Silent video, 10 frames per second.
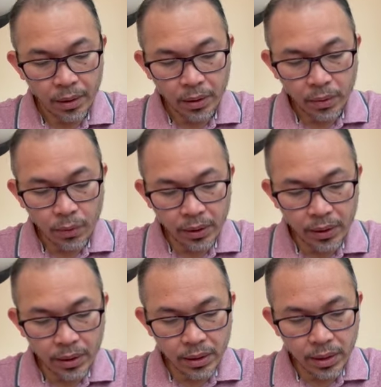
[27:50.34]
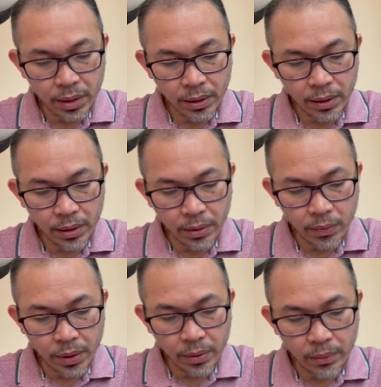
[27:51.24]
What is the agreed
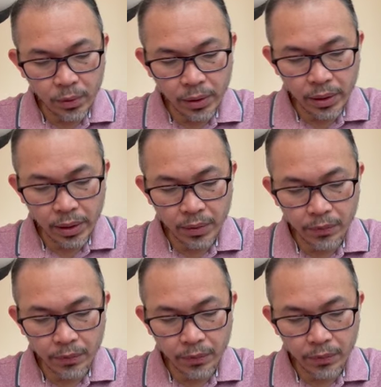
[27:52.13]
way of working